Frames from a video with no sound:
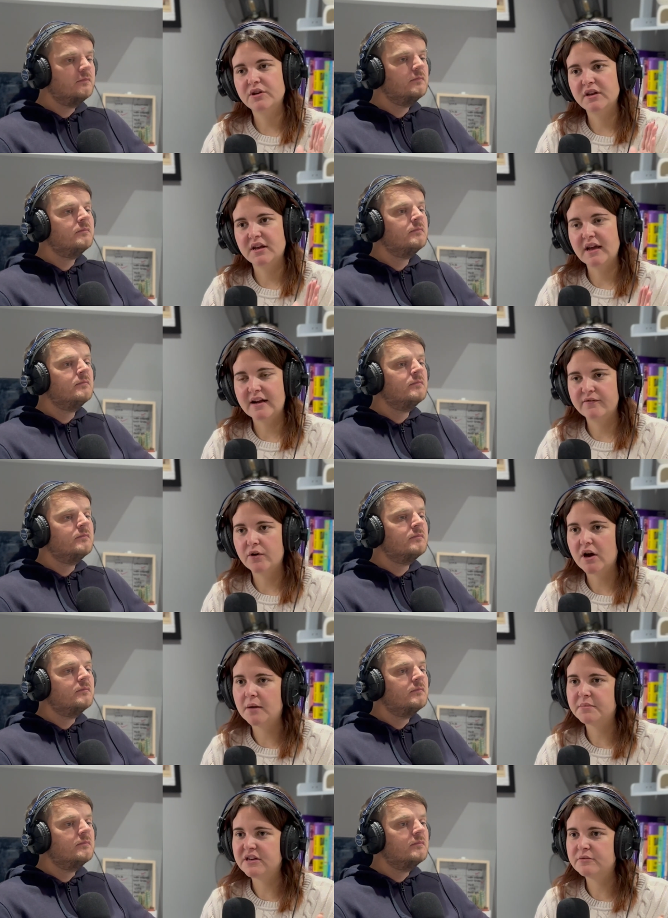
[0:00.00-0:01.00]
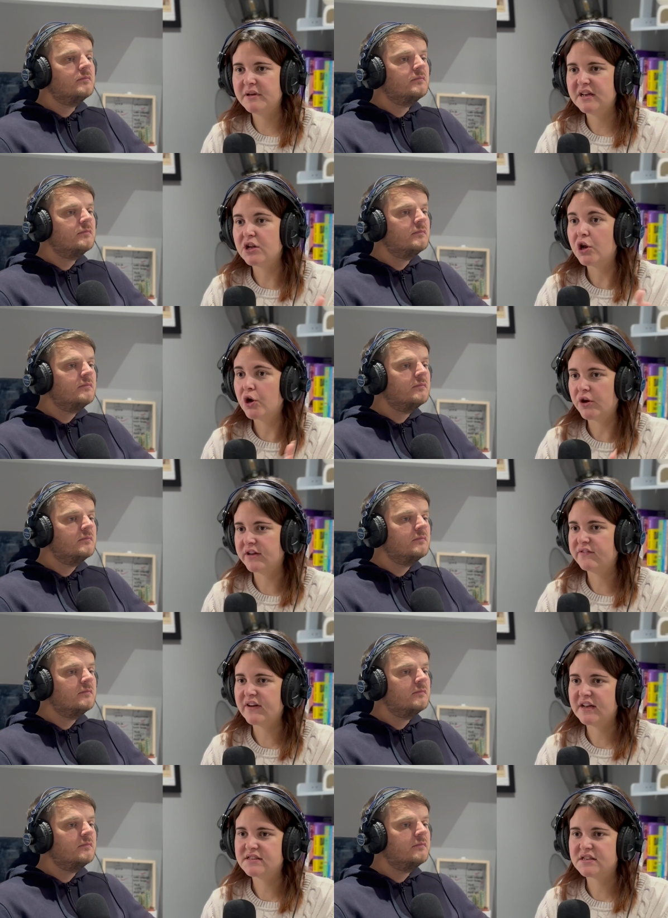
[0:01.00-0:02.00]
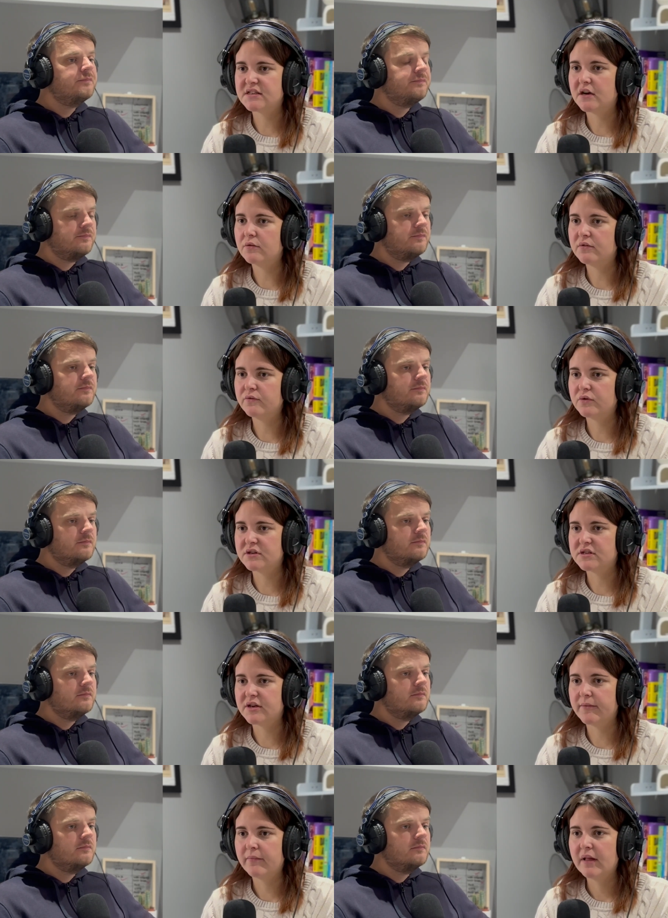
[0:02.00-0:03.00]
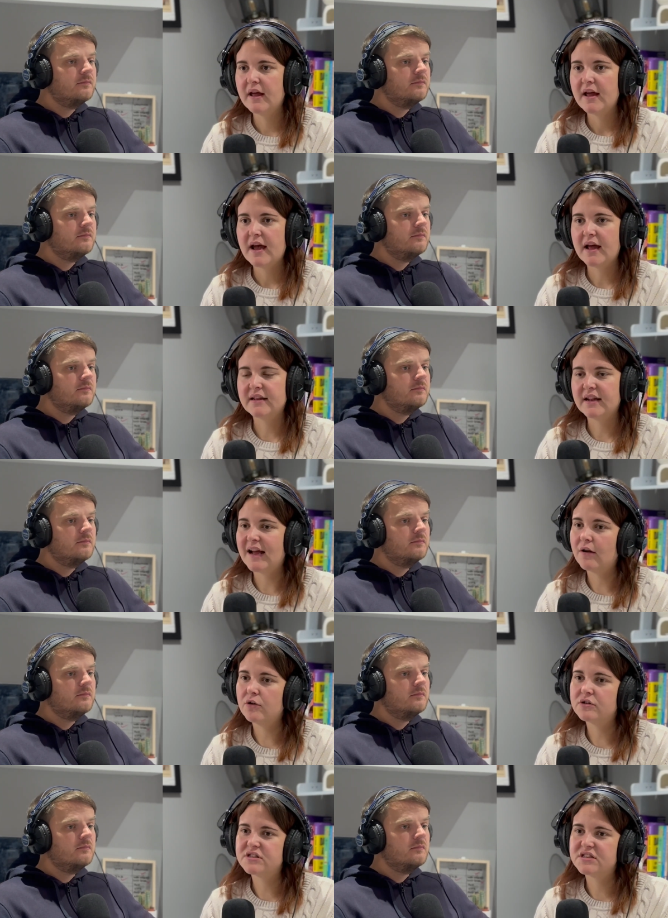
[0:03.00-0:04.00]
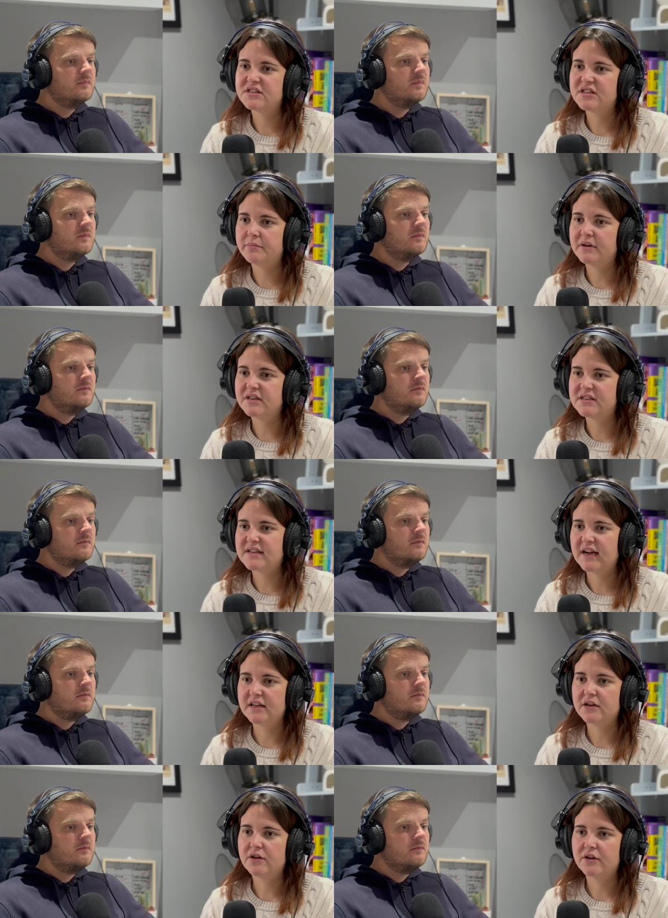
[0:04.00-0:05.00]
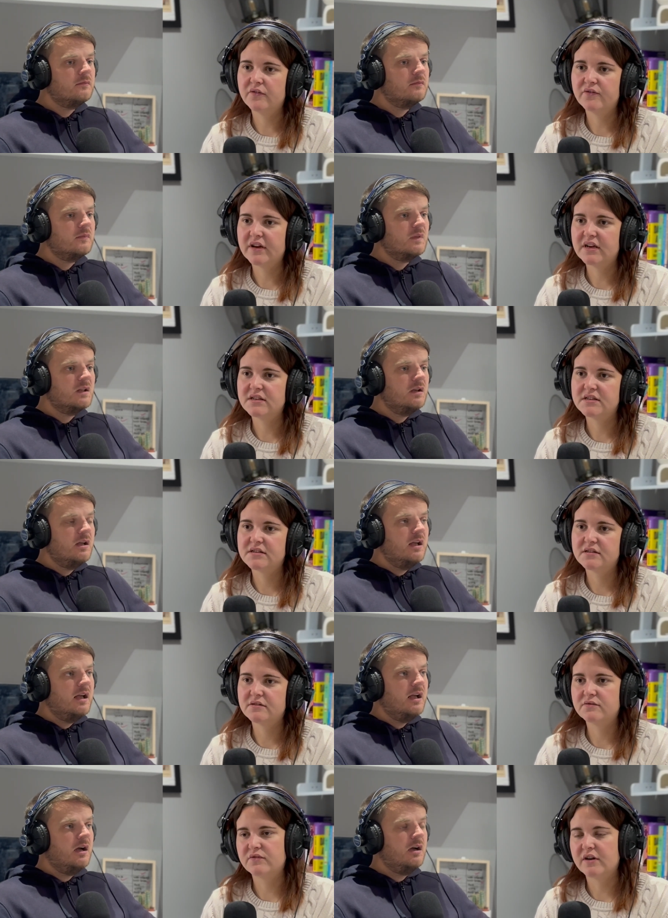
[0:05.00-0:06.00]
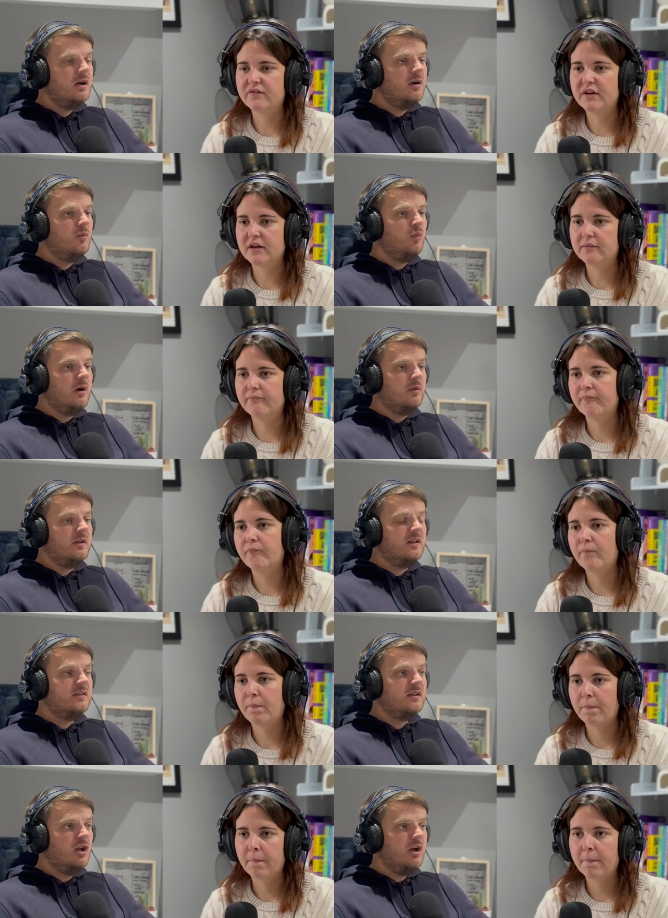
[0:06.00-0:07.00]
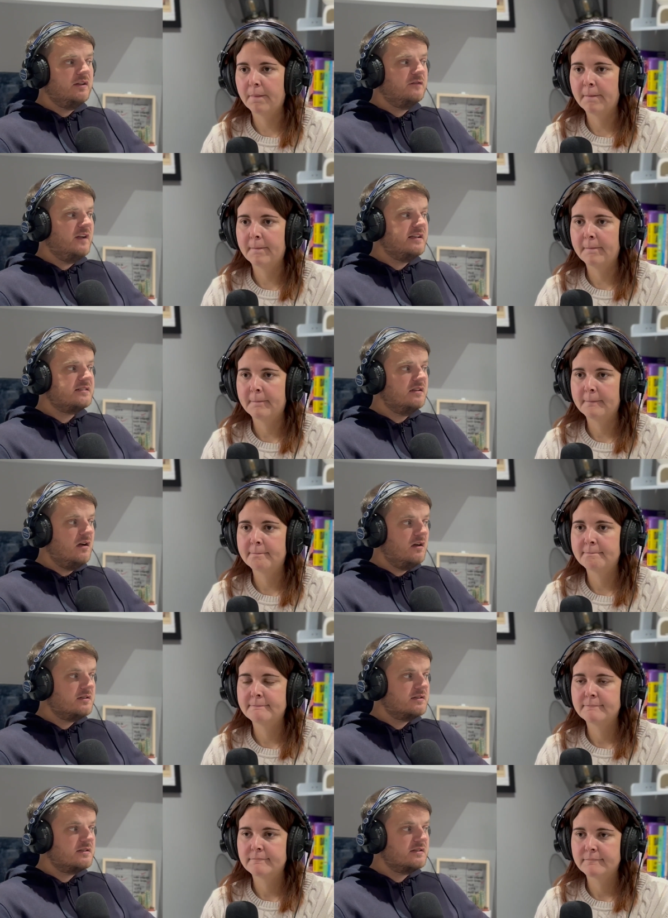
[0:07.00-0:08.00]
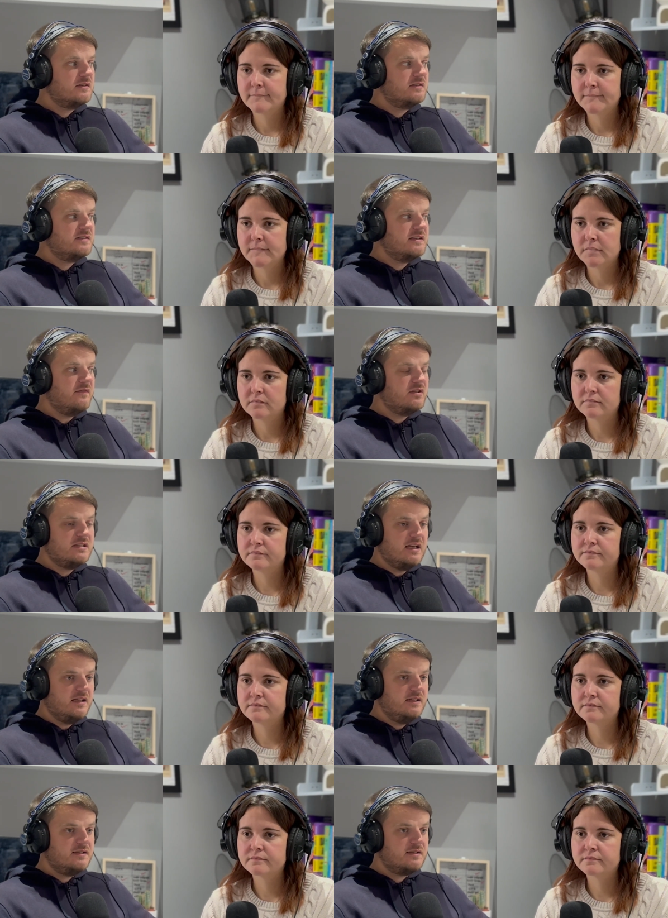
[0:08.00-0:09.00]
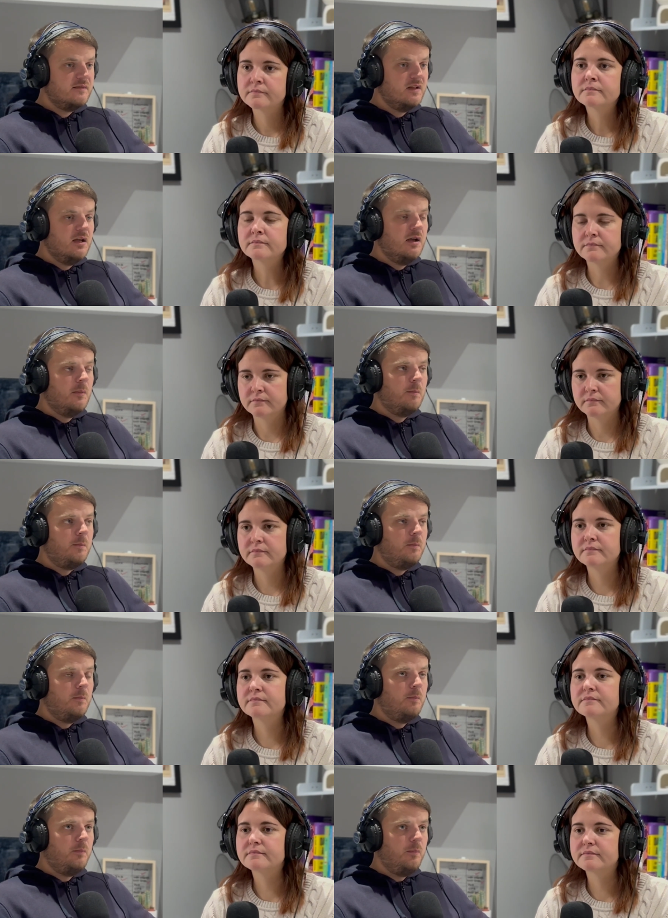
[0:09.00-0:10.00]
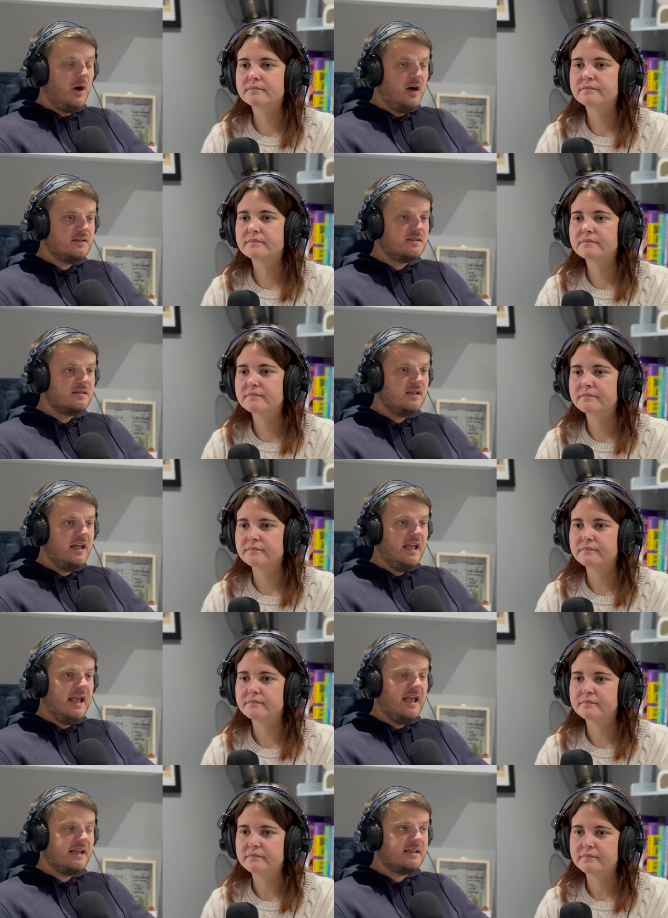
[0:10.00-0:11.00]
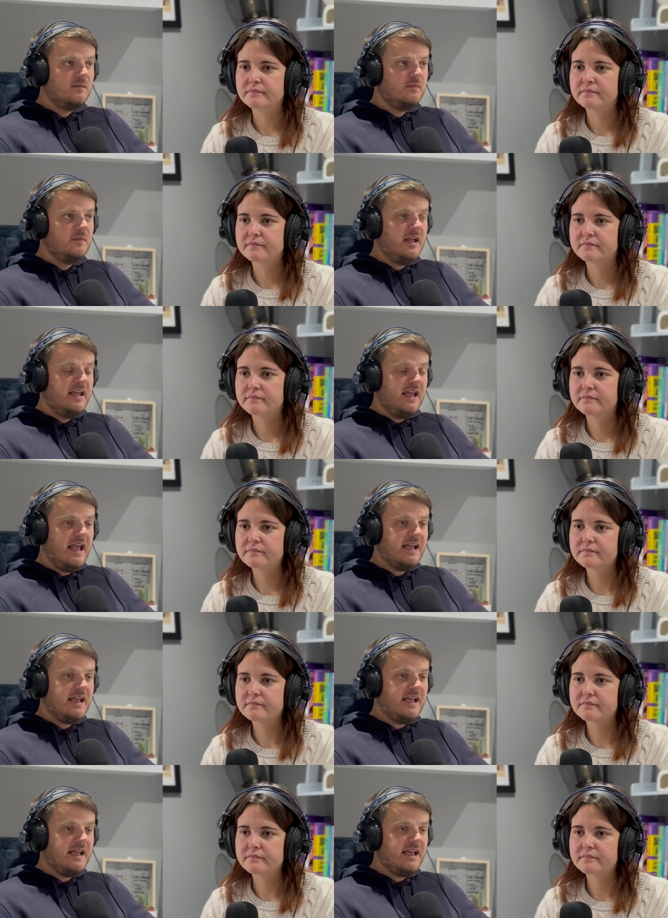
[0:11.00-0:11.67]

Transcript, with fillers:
Speaker 1: the advert up and it would be in the learning phase to start with, wouldn't it? And then how long does it typically stay in the learning phase?
Speaker 2: Right. Uh, well, the learning phase lasts seven days, mm-hmm. but it, it